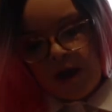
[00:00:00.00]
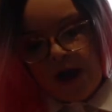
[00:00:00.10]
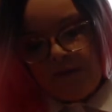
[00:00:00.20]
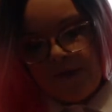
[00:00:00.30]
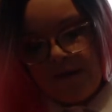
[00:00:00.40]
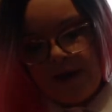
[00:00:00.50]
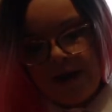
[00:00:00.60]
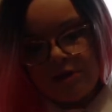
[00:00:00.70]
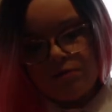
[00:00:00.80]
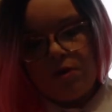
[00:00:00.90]
And then the
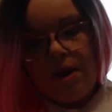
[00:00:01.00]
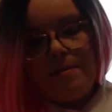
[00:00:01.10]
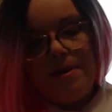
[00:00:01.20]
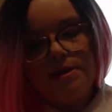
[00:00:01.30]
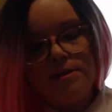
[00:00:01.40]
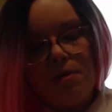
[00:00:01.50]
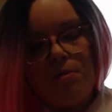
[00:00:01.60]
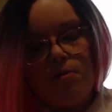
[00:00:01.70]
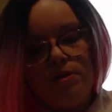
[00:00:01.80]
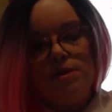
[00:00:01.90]
next one I picked up was